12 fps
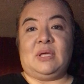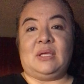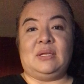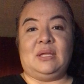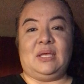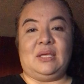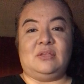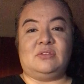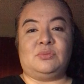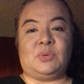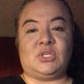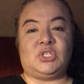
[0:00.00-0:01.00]

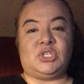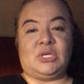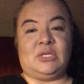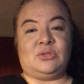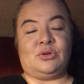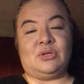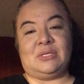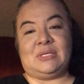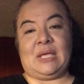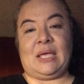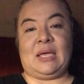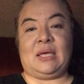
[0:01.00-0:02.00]
niece when she turned
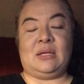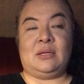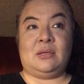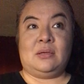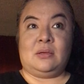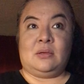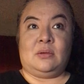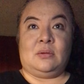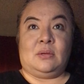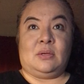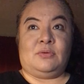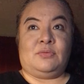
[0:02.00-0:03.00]
10
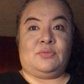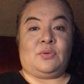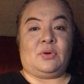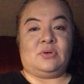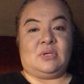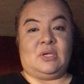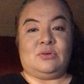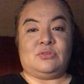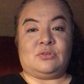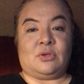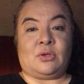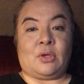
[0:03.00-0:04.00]
4
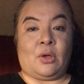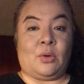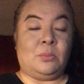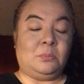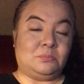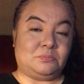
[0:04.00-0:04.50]
years ago.